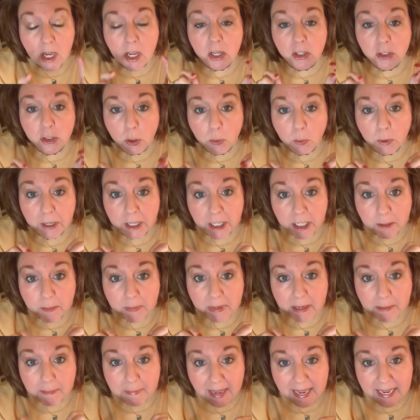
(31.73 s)
So we're going to
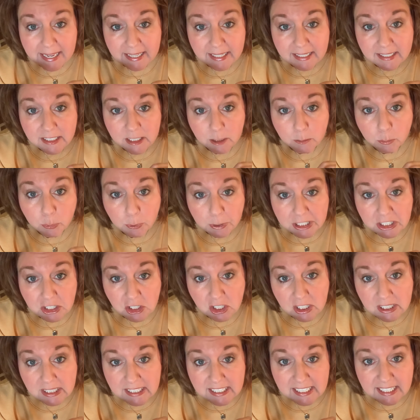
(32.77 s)
be making some
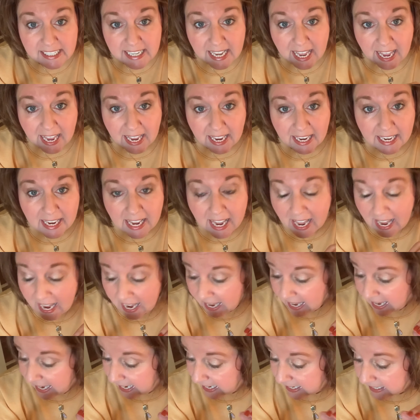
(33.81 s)
bridges today
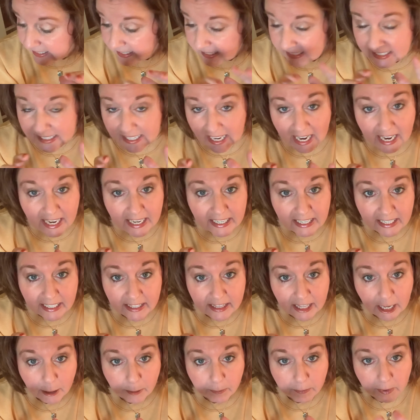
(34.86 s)
and designing
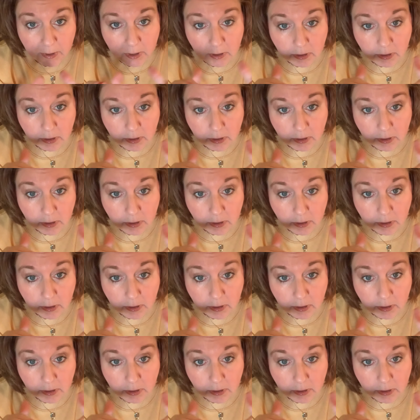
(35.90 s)
them